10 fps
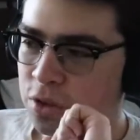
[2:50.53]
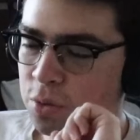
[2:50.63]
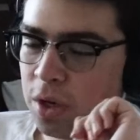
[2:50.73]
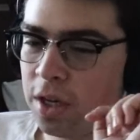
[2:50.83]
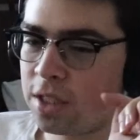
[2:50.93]

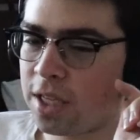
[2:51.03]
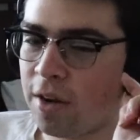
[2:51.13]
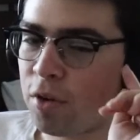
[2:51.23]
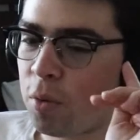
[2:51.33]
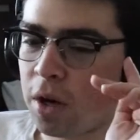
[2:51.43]
Drugs
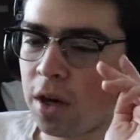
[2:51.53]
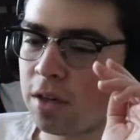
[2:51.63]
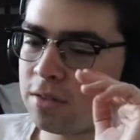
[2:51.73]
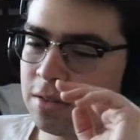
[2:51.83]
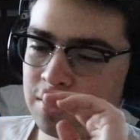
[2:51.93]

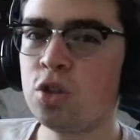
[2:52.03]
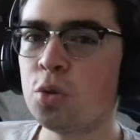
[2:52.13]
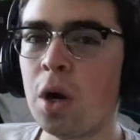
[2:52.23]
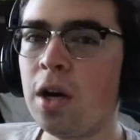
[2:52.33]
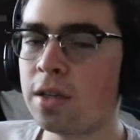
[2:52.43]
everywhere.
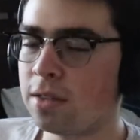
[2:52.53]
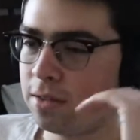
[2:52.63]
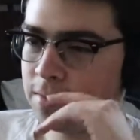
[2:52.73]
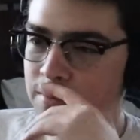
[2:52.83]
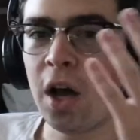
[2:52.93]
Drunk,
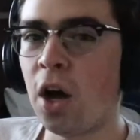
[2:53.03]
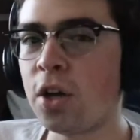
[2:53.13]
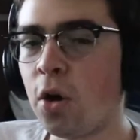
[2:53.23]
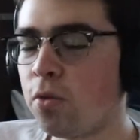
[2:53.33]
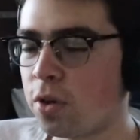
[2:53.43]

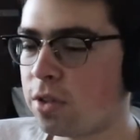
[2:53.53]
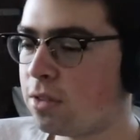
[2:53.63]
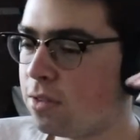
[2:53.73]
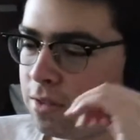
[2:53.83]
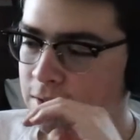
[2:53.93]

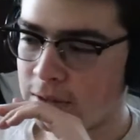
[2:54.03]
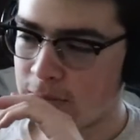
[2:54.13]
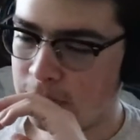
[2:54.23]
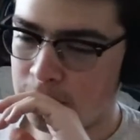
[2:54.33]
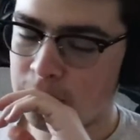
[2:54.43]
hungover.
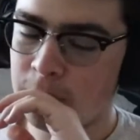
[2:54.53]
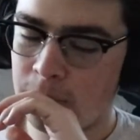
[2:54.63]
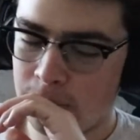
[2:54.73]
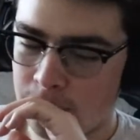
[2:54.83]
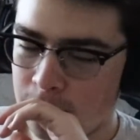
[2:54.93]

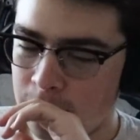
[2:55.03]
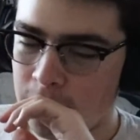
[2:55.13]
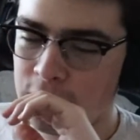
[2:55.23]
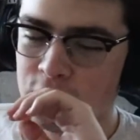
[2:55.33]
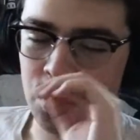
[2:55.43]

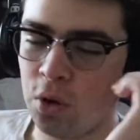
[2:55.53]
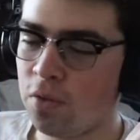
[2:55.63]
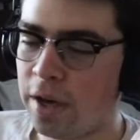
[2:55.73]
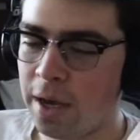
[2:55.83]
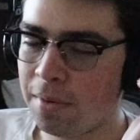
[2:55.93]
That's the
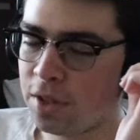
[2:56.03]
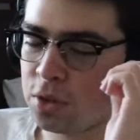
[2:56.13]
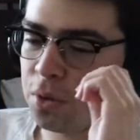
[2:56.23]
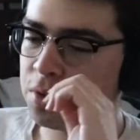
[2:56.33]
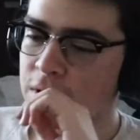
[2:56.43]
whole vibe of this whole